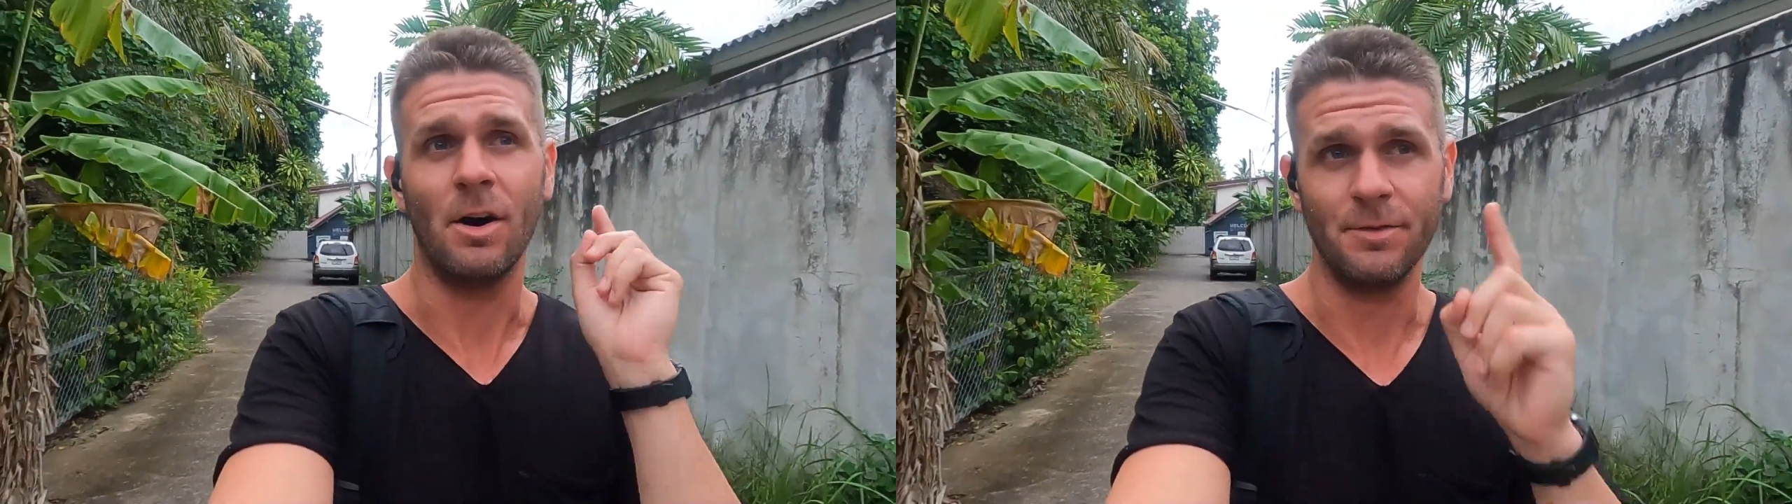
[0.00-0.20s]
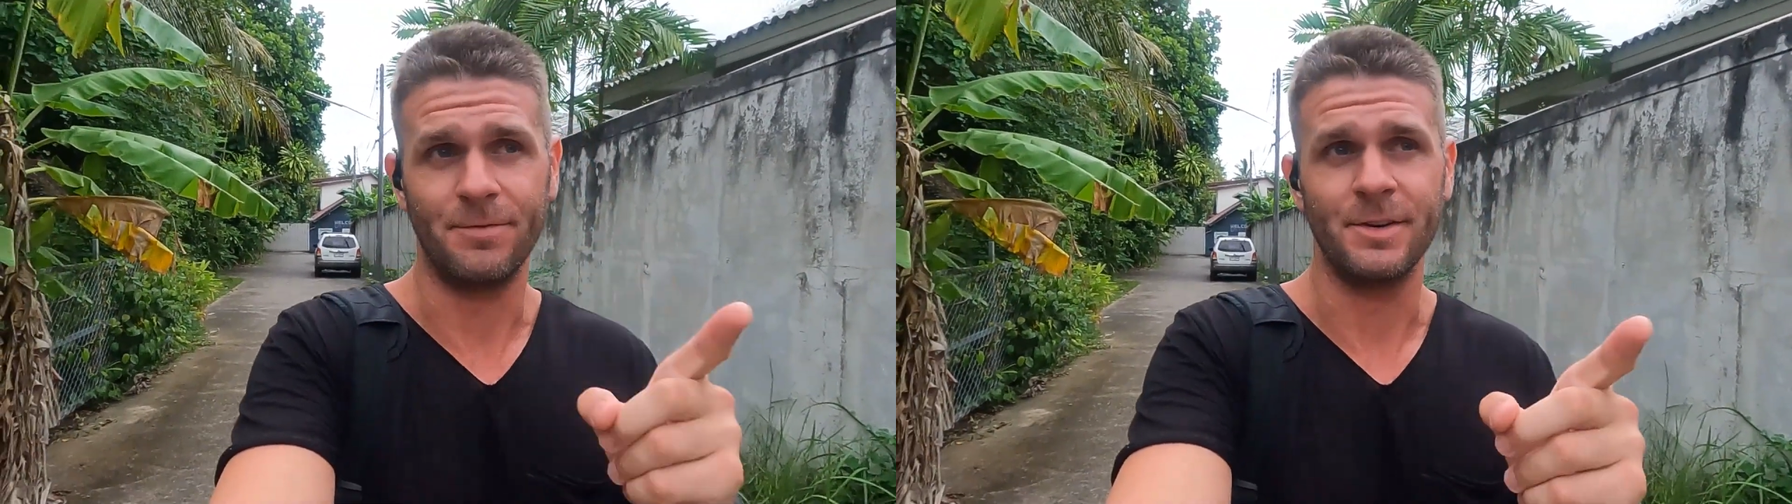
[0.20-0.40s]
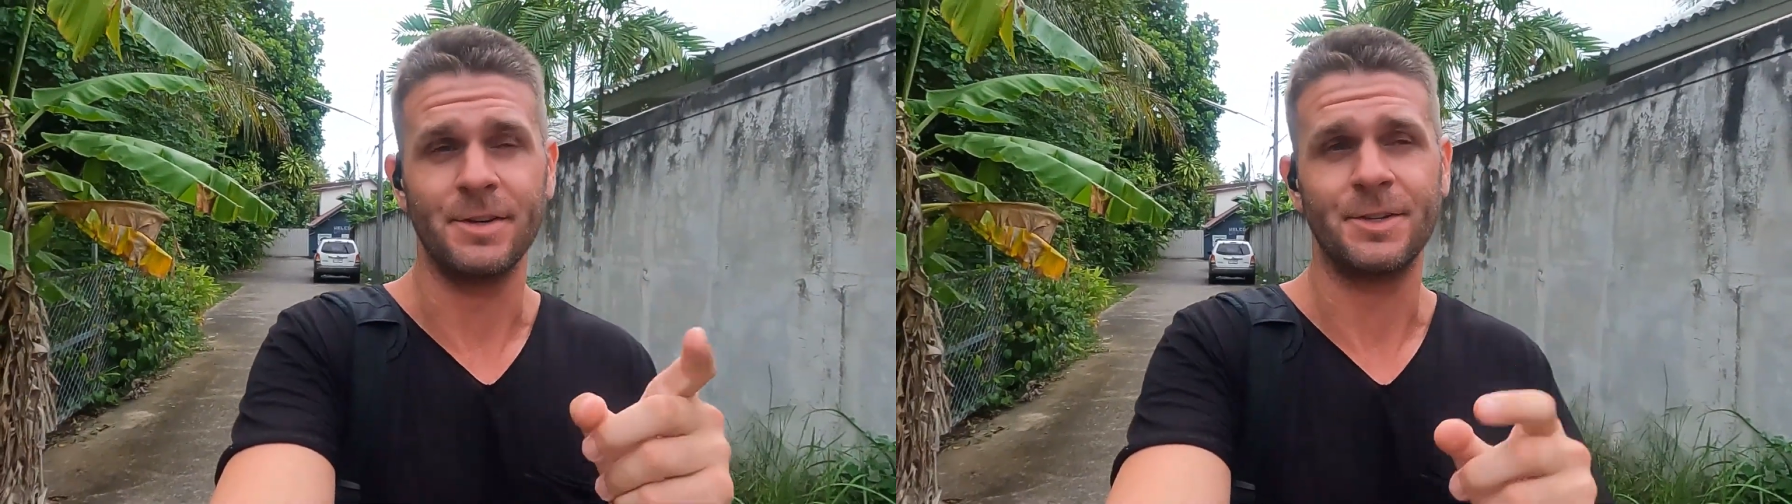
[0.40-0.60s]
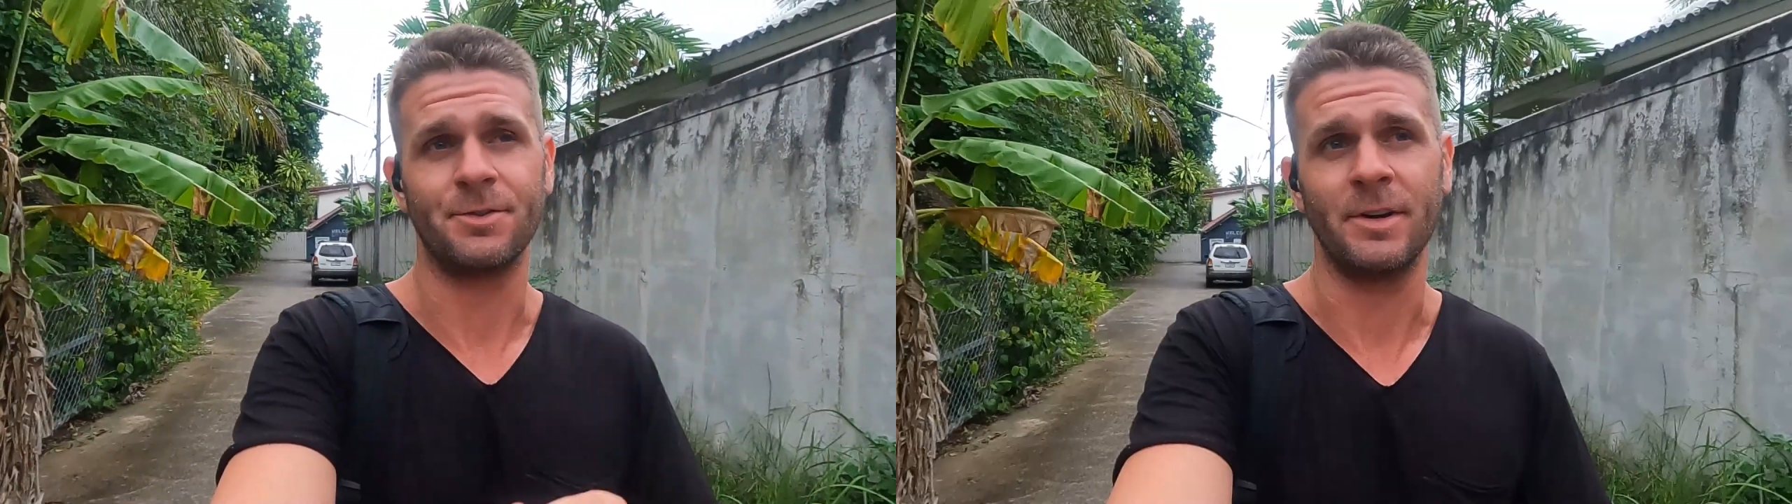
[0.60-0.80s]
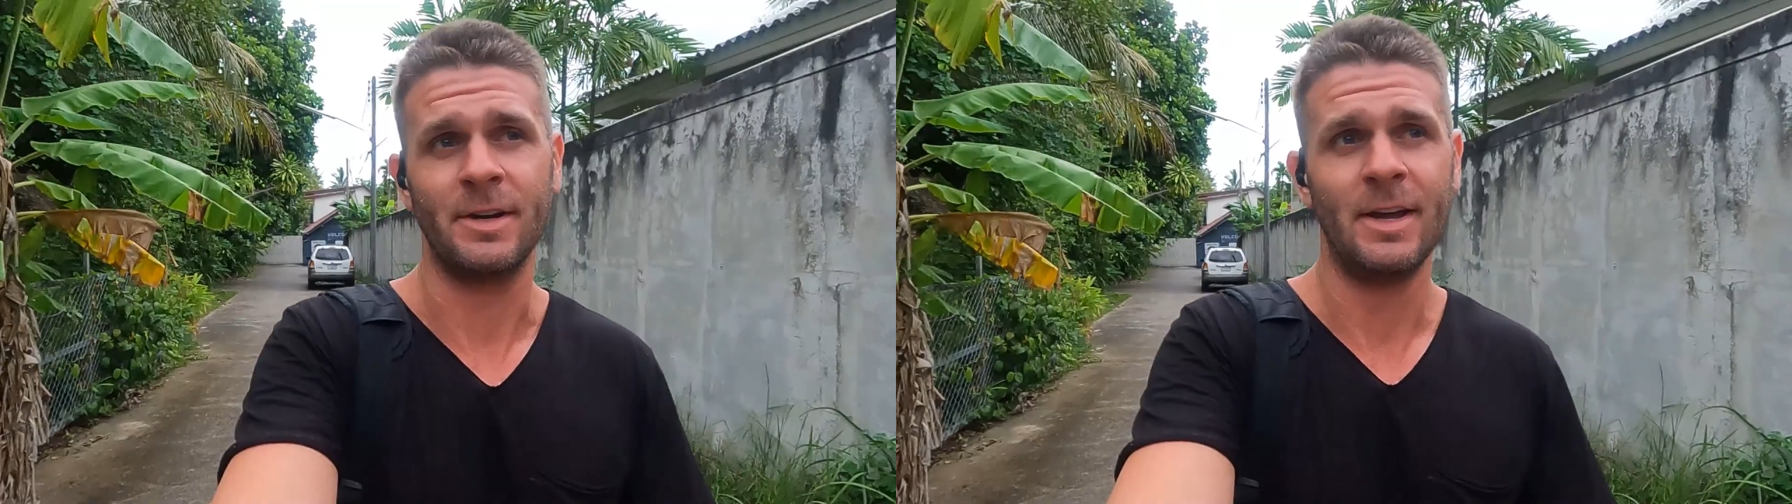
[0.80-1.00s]
on Fitness
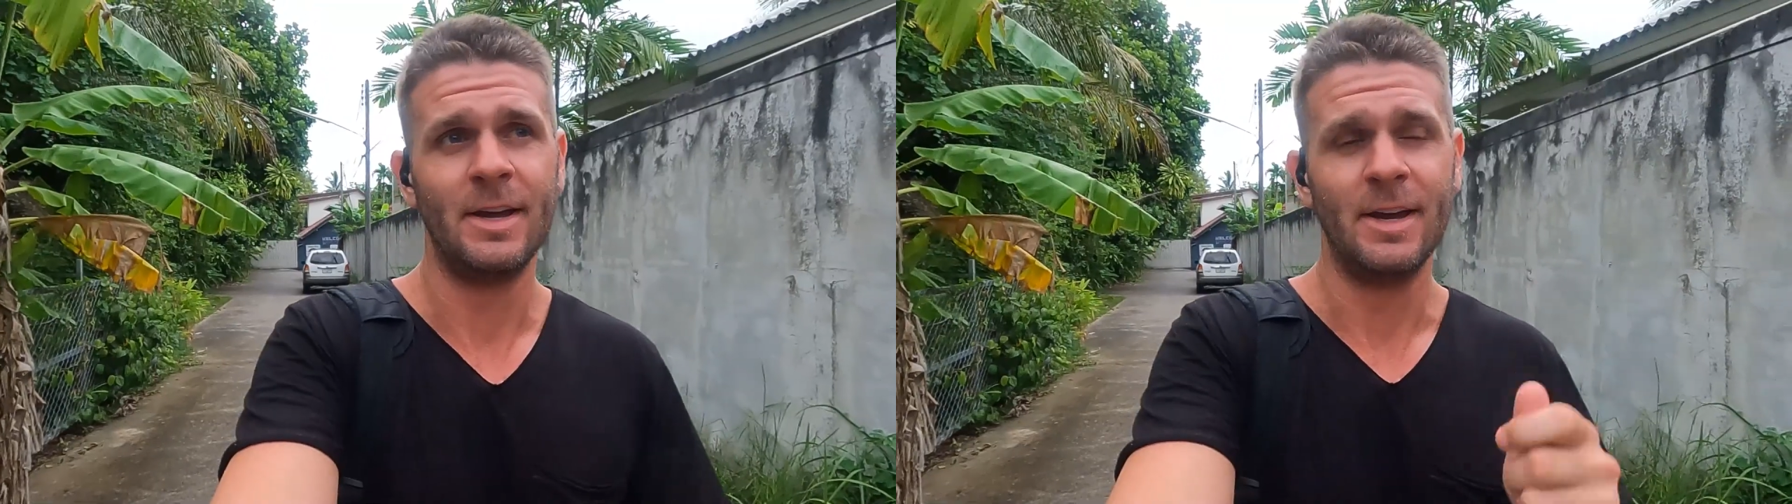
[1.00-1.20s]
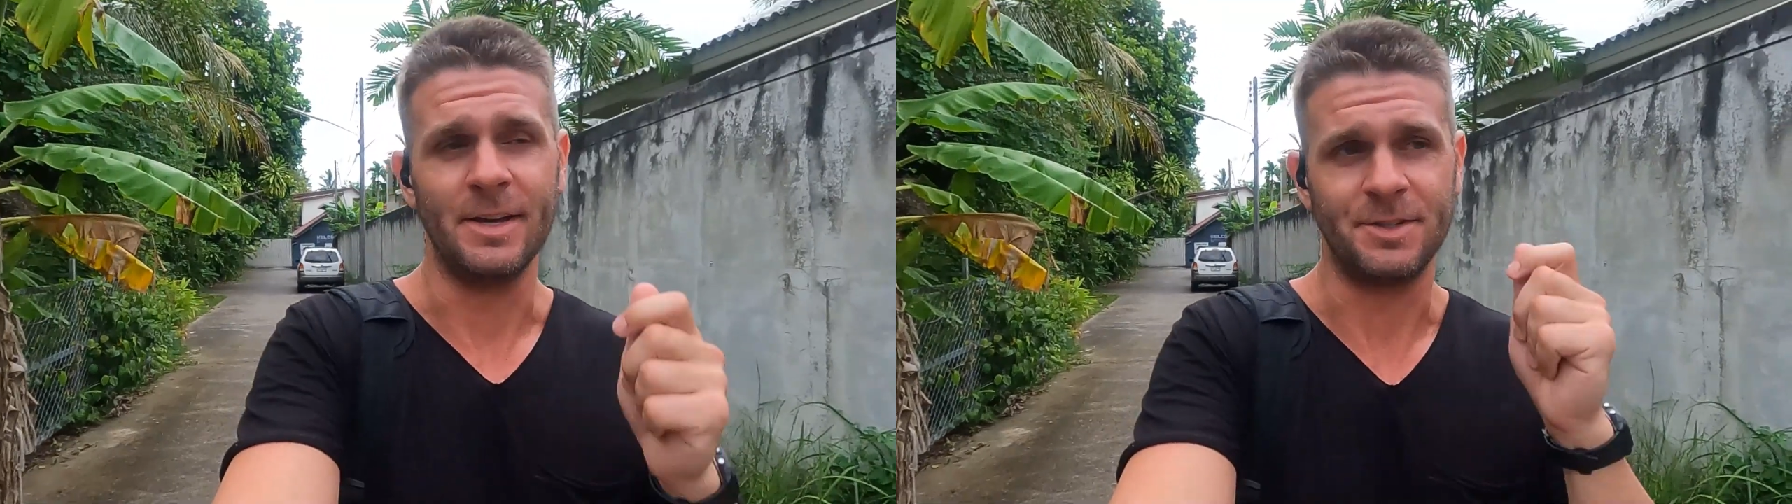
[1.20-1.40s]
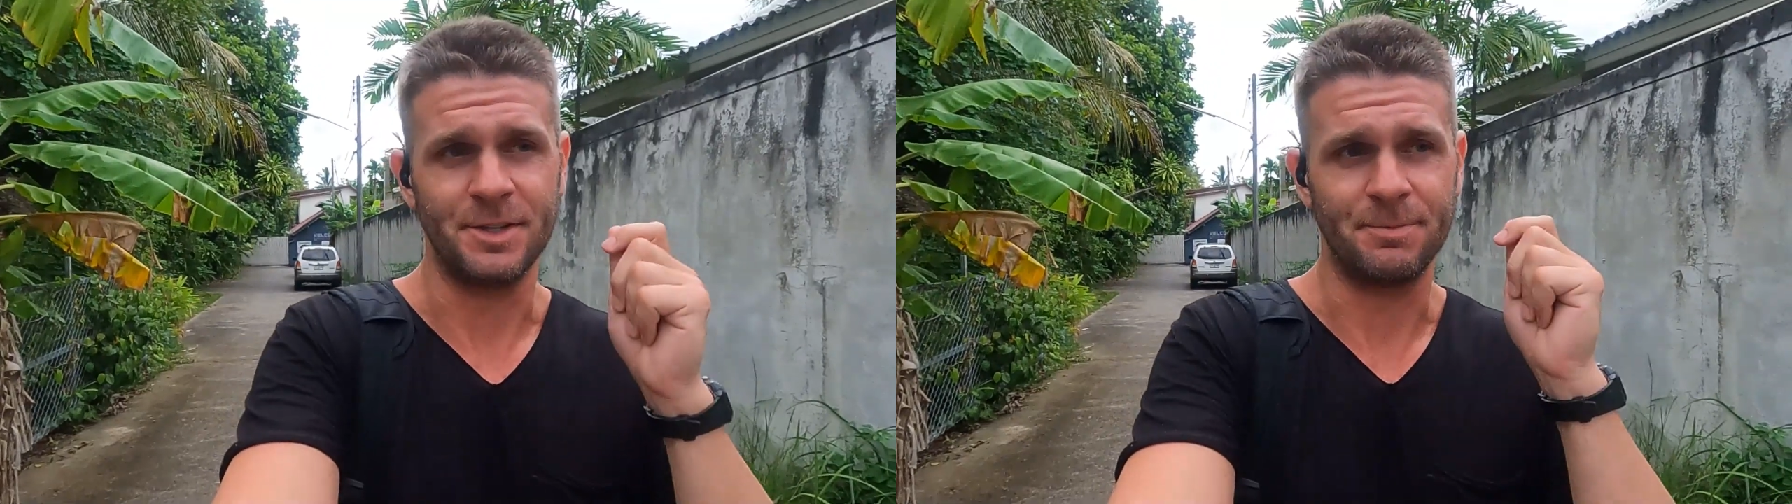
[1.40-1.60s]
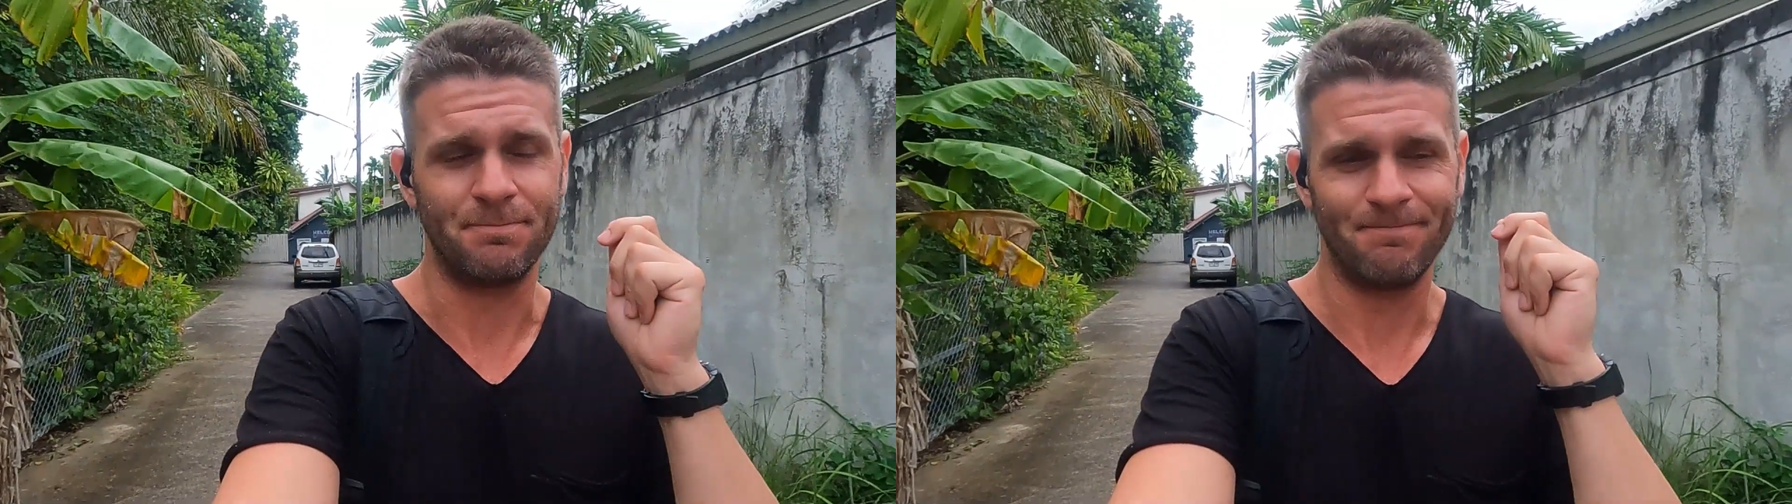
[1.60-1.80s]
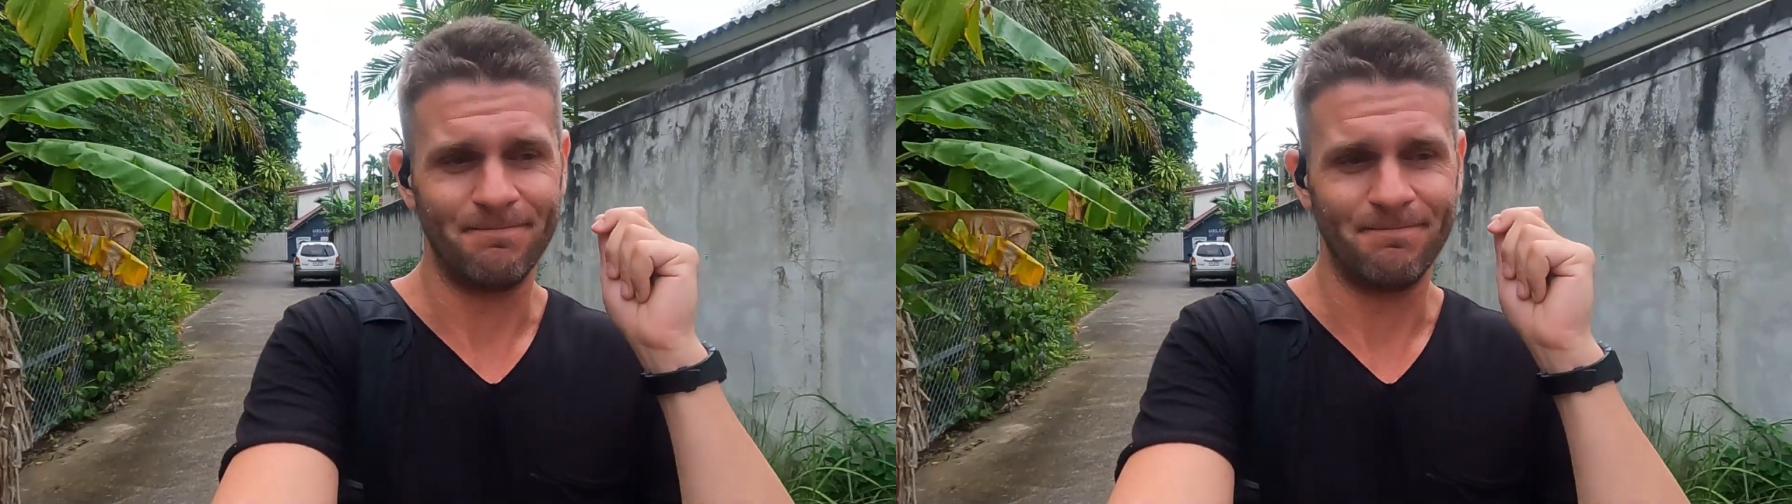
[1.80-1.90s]
Street has just